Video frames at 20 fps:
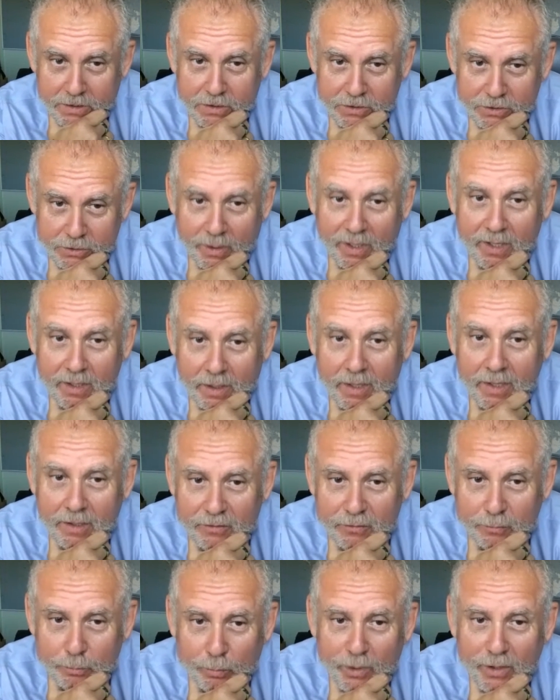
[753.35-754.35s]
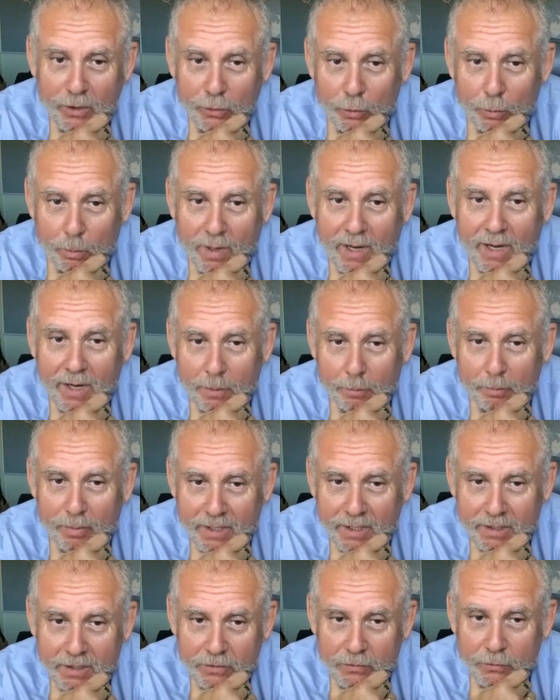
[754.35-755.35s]
So I sprinkle my
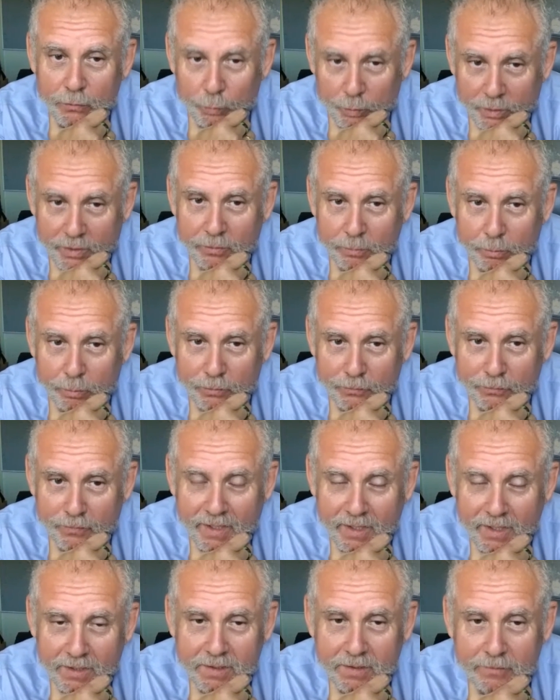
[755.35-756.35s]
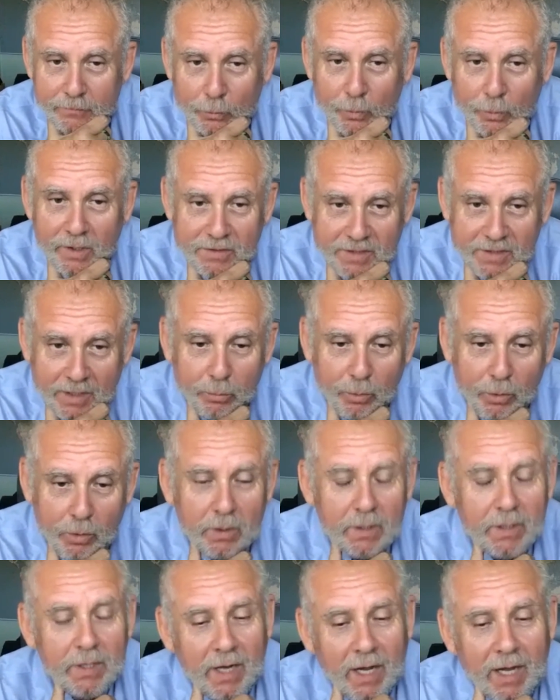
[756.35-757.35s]
opinions with profanity. For example,
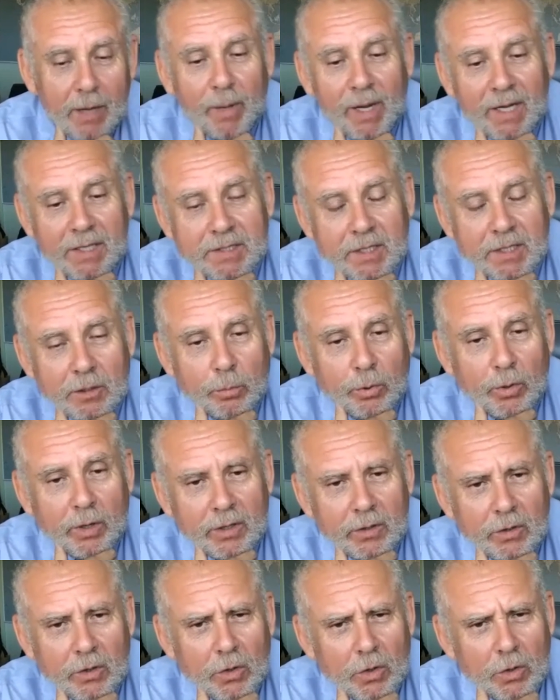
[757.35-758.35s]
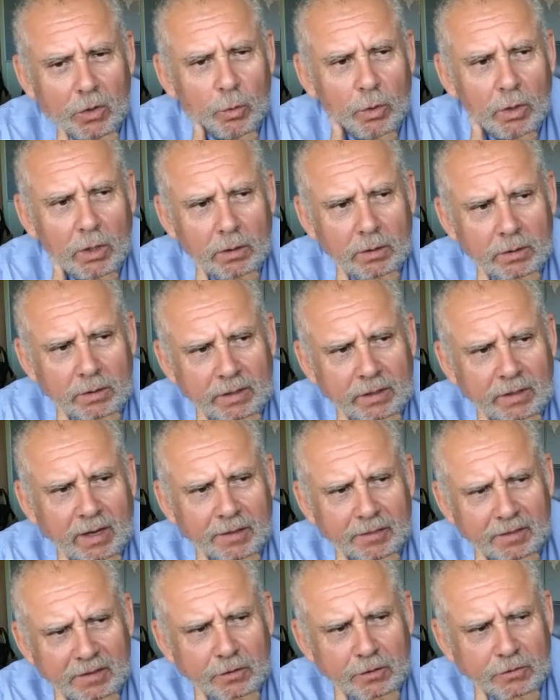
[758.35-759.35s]
I might tell a party, well, I
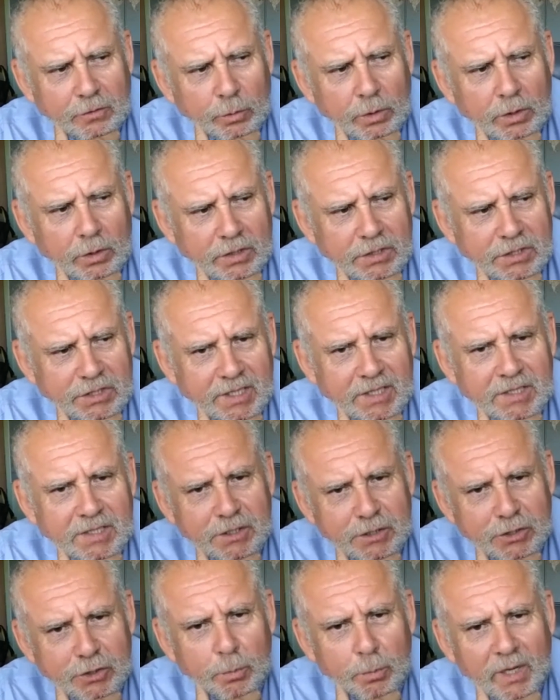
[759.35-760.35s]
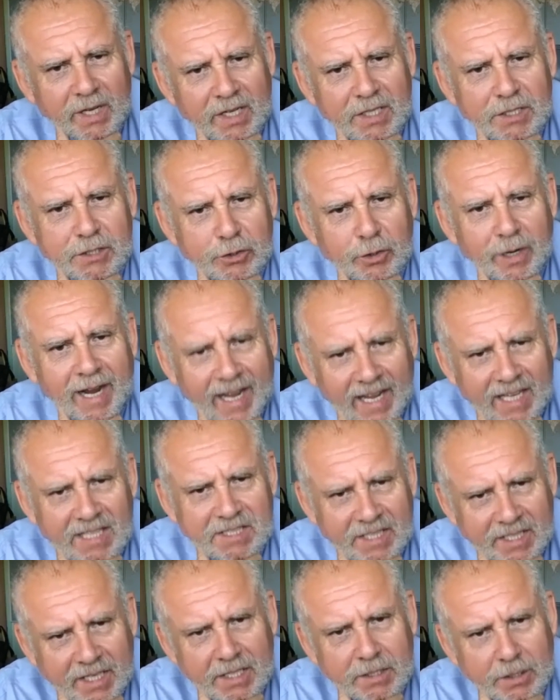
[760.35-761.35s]
think there's a real good chance that you might get your ass
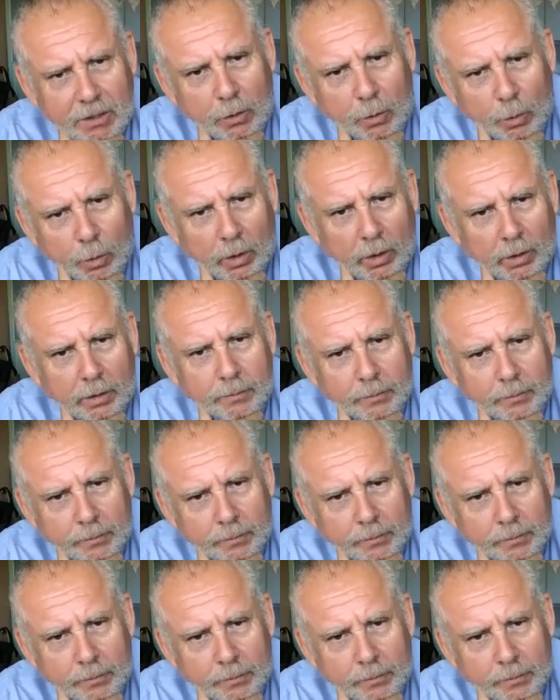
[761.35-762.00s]
kicked in court.